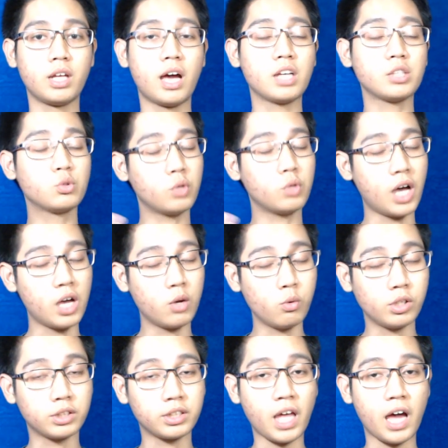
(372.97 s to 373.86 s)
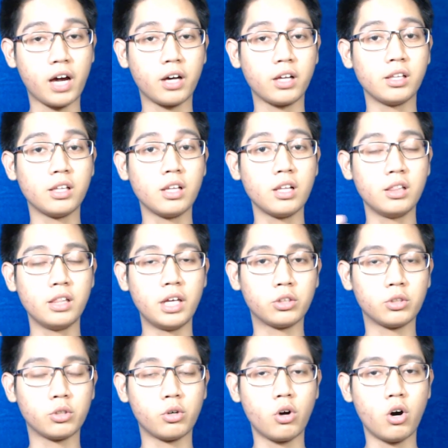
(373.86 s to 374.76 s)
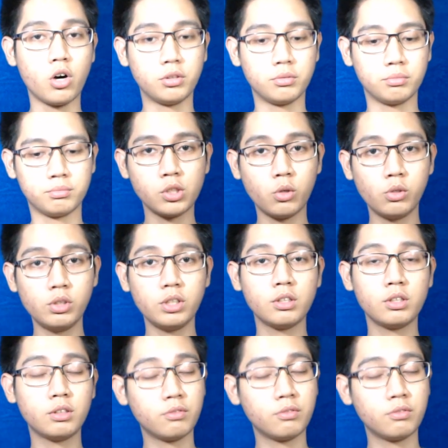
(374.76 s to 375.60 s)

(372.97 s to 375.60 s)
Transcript: as I will tackle later on. So